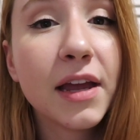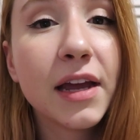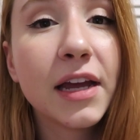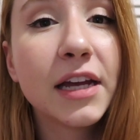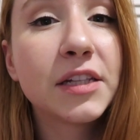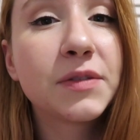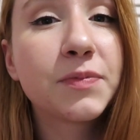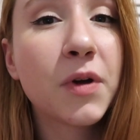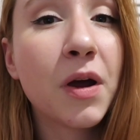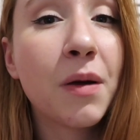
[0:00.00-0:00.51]

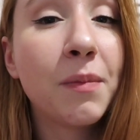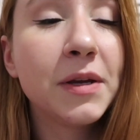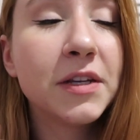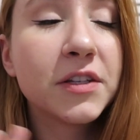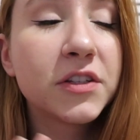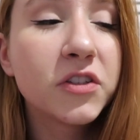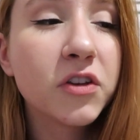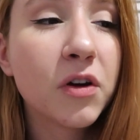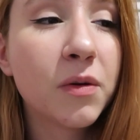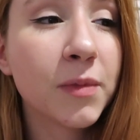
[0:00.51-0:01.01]
It's brought me
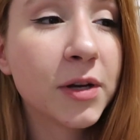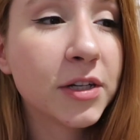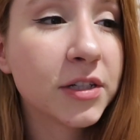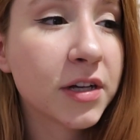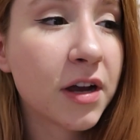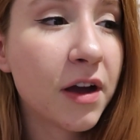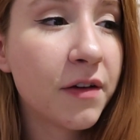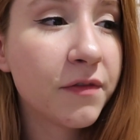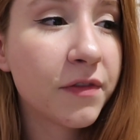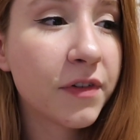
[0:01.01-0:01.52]
so much
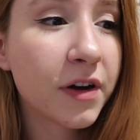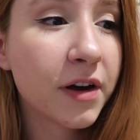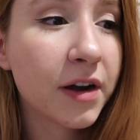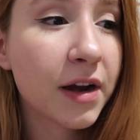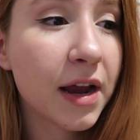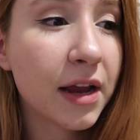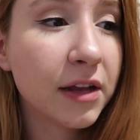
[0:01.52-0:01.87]
comfort